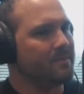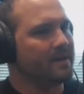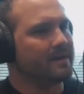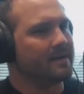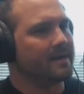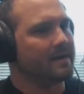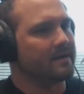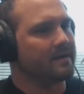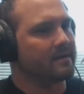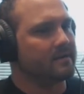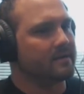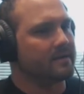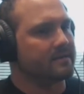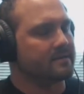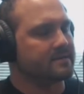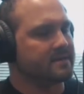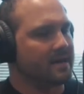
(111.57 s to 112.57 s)
But
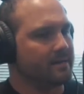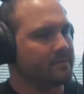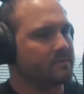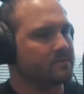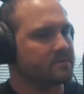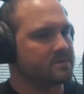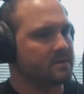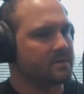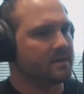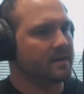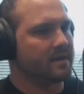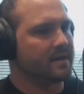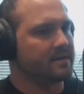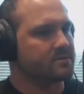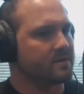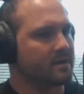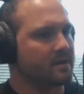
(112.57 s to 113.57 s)
at the time, he was the
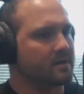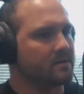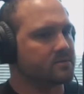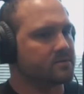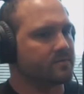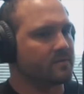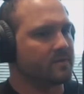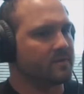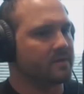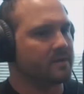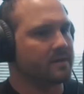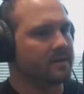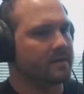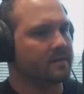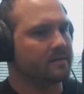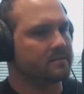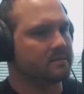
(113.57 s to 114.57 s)
head strength coach for
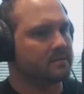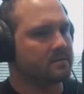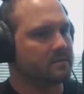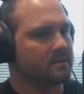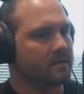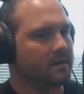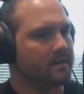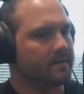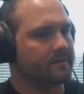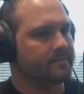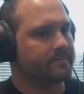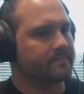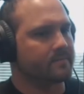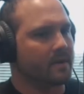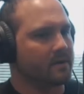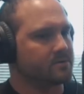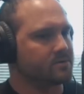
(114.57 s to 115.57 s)
the
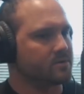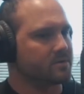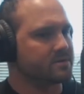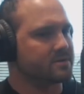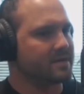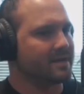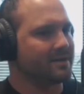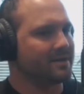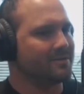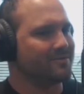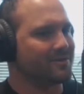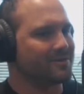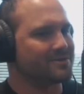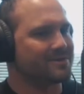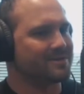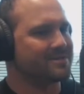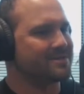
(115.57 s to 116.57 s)
Arizona State
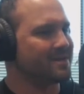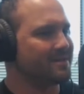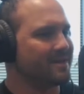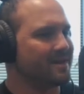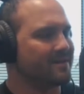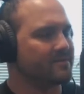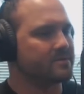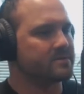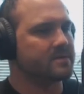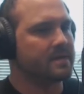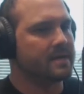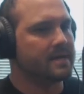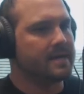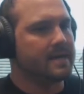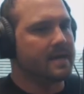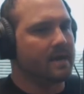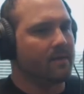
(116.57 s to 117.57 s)
University Sun Devils.
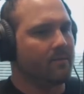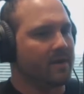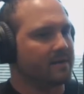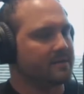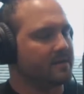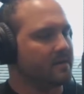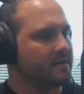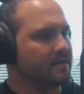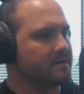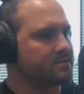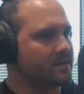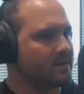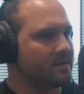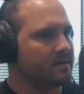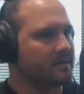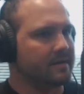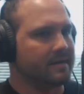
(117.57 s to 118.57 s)
And went out there and
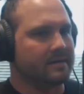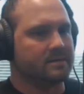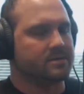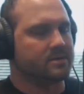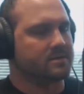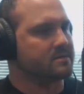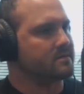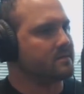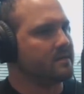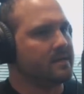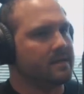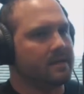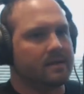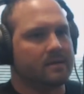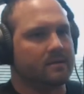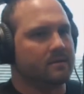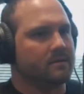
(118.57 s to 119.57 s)
interned, and just
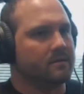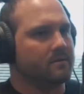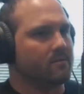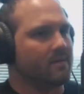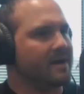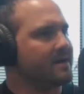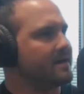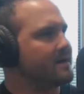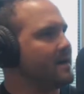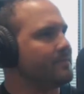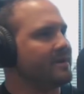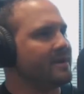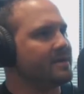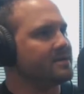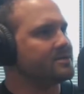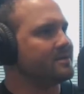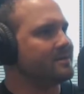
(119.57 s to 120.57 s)
the right
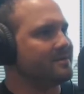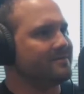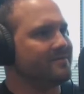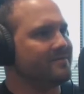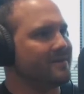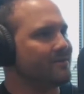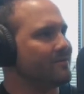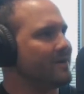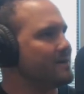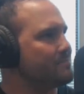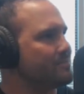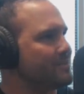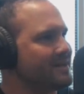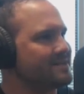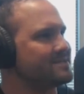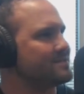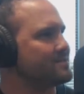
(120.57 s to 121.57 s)
combination of right
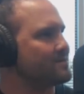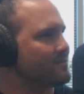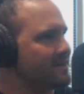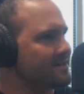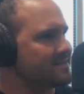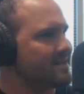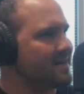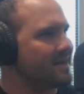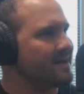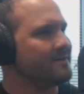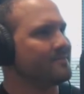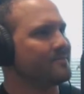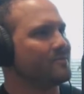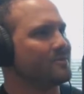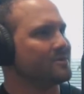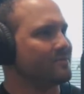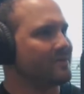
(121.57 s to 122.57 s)
place at the right
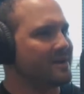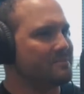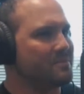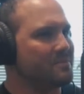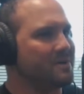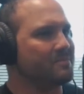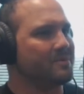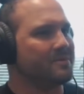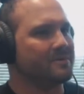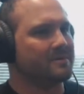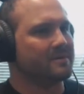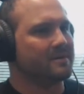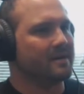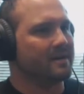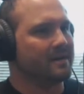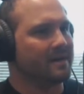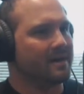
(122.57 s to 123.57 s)
time with the right people,
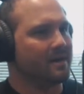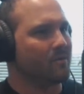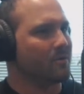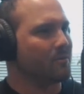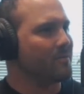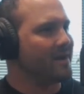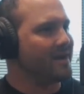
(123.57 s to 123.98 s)
and worked